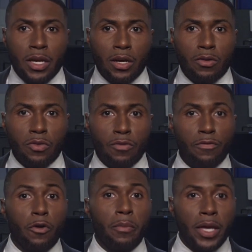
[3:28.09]
uh,
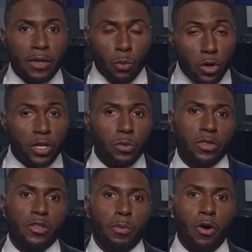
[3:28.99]
for make, working with
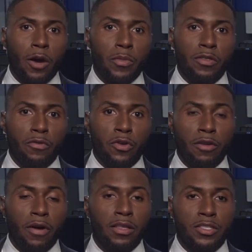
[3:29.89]
the department for their
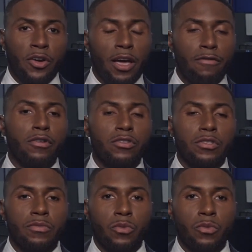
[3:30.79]
volunteer efforts.